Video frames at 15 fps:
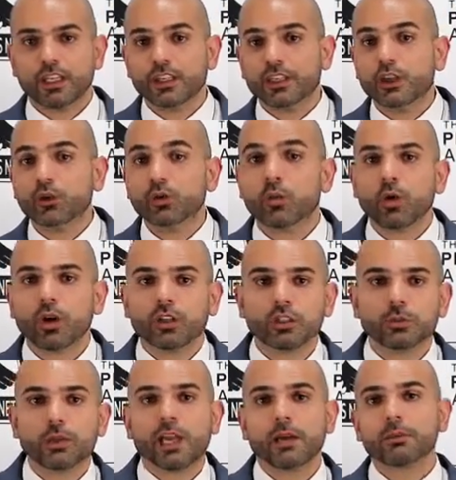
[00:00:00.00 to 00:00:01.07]
you'd want to
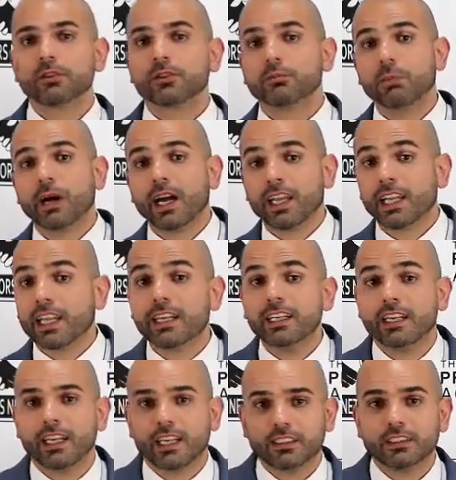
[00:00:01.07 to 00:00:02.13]
be able to buy in
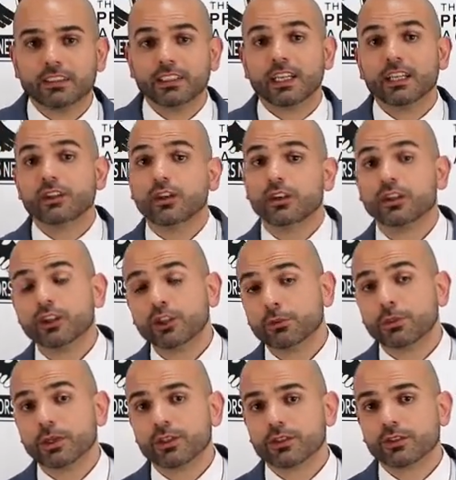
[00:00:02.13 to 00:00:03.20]
an entity and not in your
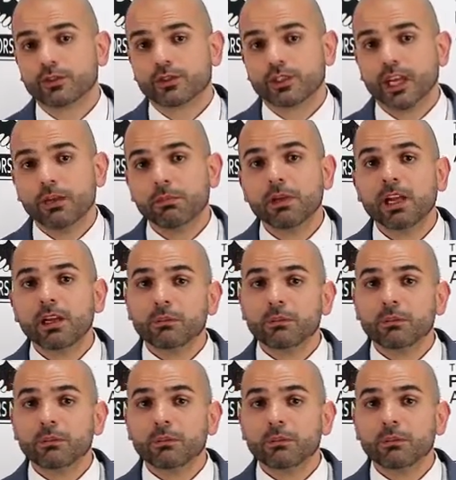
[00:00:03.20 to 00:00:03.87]
personal name,